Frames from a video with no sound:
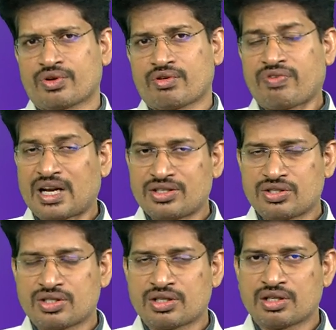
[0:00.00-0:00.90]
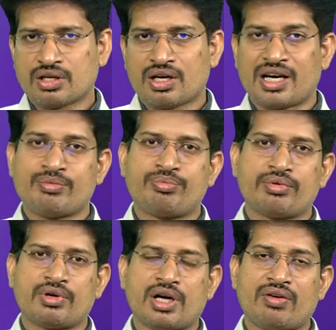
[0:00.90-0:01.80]
floods uh, and
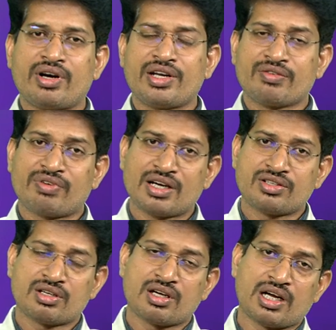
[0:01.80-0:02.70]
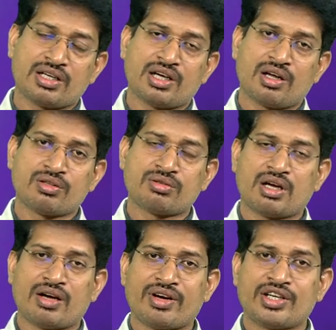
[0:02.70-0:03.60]
avoiding floods, and they also
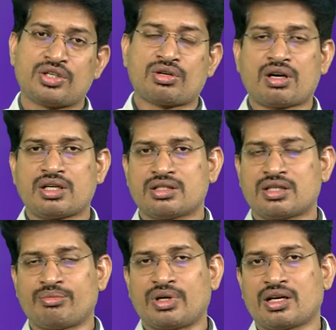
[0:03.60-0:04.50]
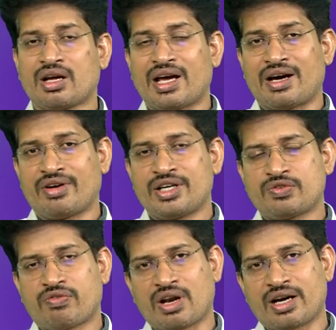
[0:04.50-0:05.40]
avoid drought in summer, avoids
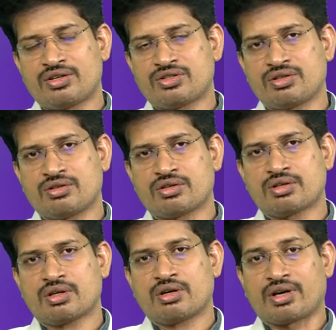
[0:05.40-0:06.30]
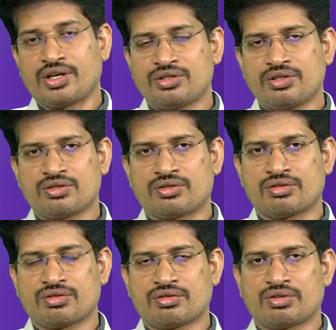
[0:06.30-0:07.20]
floods in rainy season.
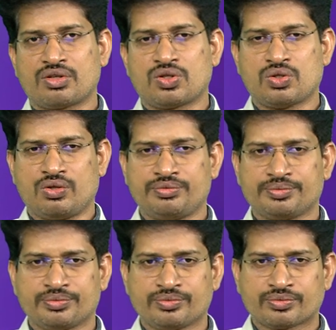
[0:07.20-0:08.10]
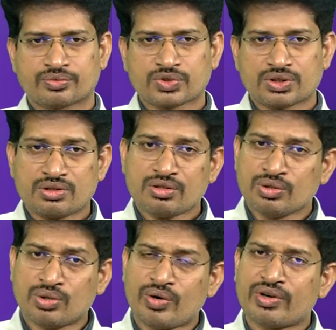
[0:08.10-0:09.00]
So,
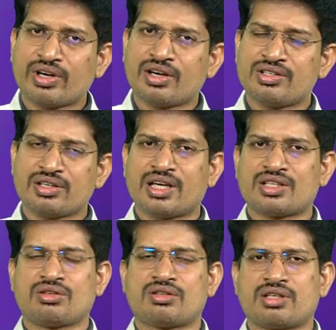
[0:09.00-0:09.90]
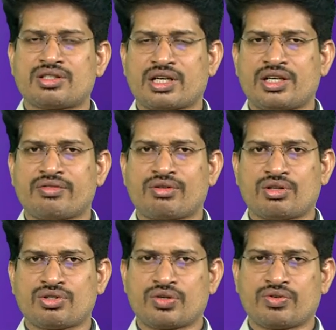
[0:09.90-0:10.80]
overgrazing has got such a kind of
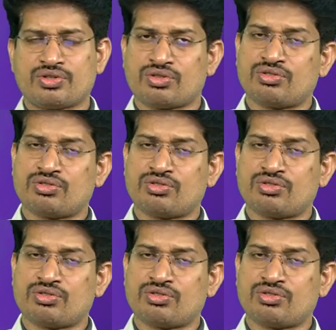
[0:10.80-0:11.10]
consequences,